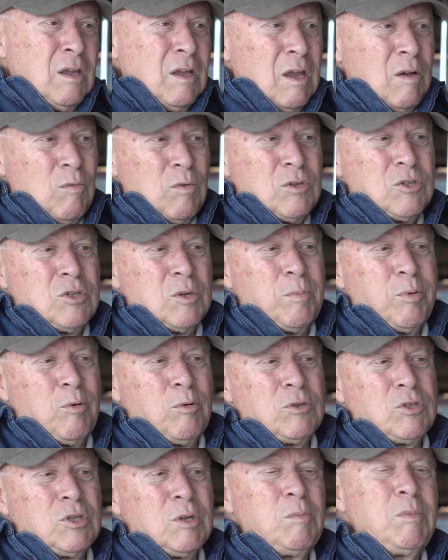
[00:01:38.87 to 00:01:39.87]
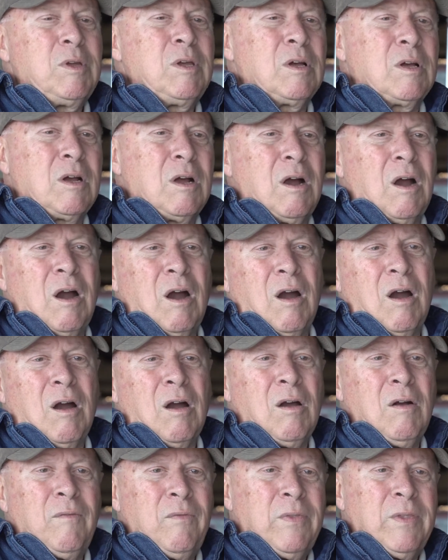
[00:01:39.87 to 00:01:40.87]
it was supposed to be a
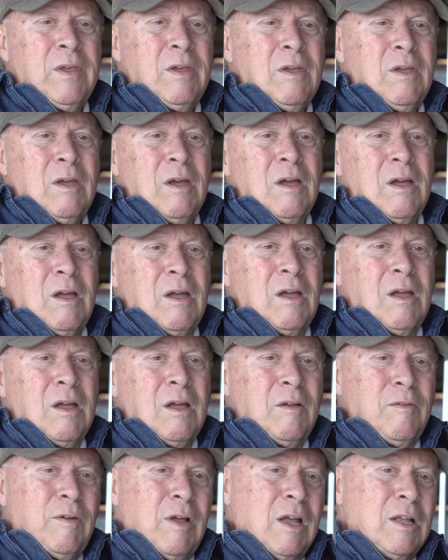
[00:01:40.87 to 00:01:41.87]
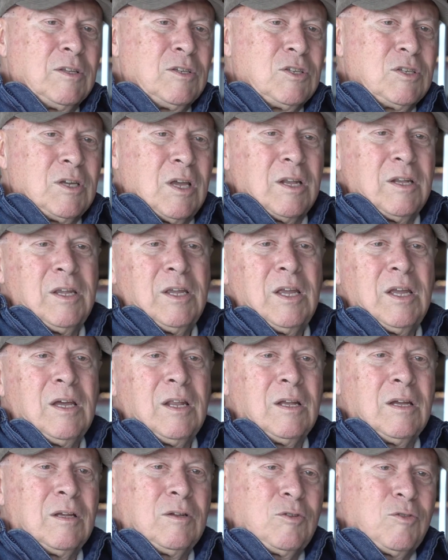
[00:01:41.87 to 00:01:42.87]
car on Sunday
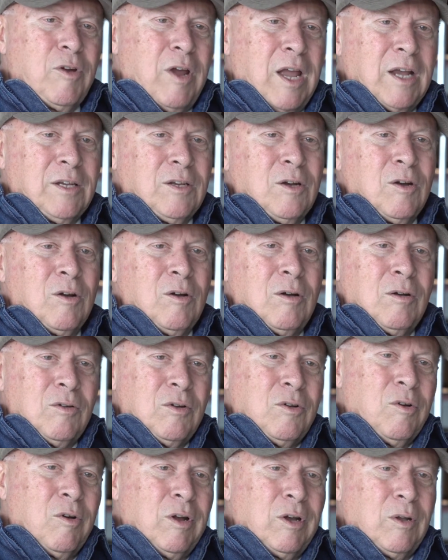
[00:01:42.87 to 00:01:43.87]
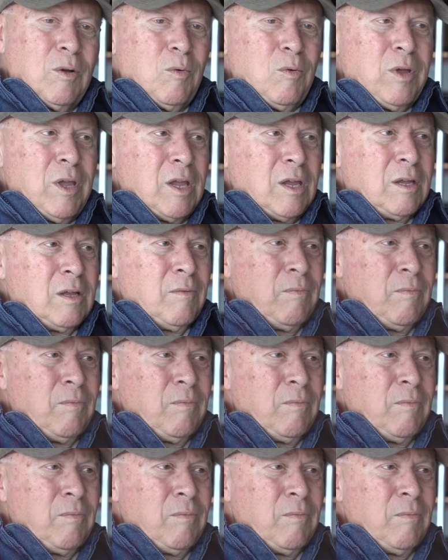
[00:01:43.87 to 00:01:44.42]
and a tractor during the week.